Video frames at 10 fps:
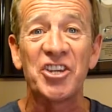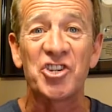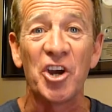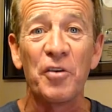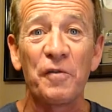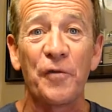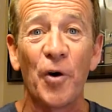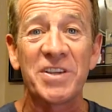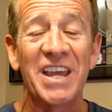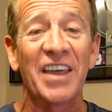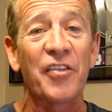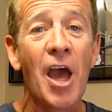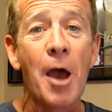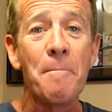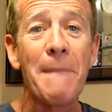June 14th.
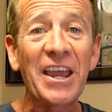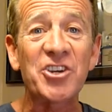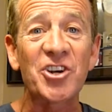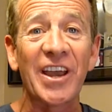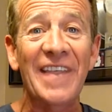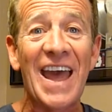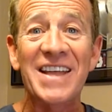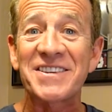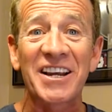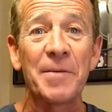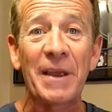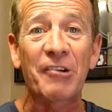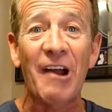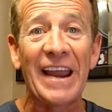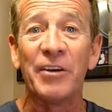Make sure you're there. It's going to be
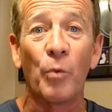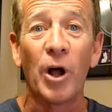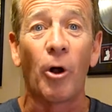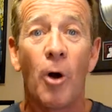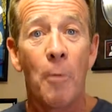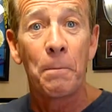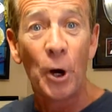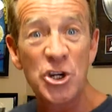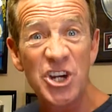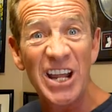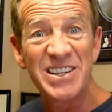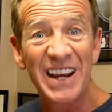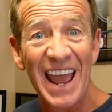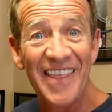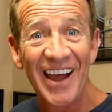great, and we'll push it
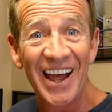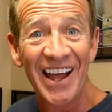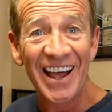together.